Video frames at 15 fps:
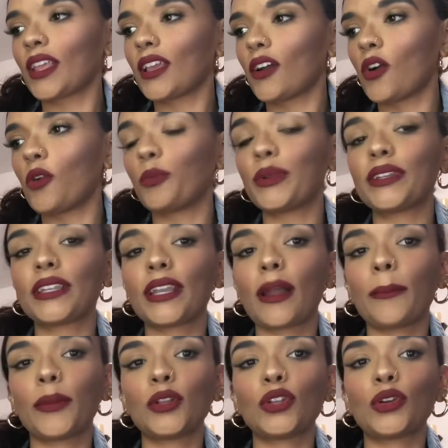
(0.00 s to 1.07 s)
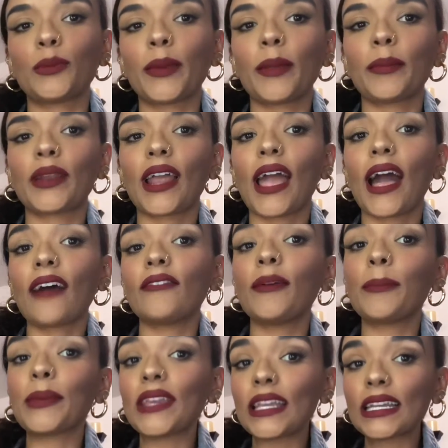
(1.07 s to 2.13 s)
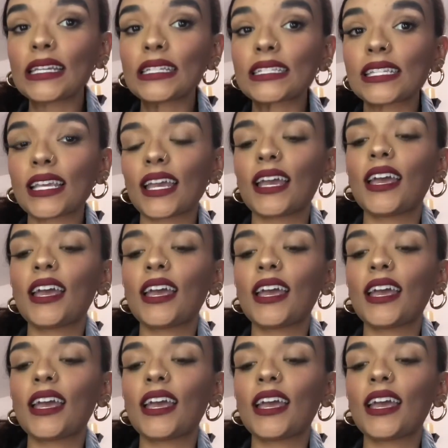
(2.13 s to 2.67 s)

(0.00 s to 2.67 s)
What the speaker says: opened it up a little bit, but I haven't peeked,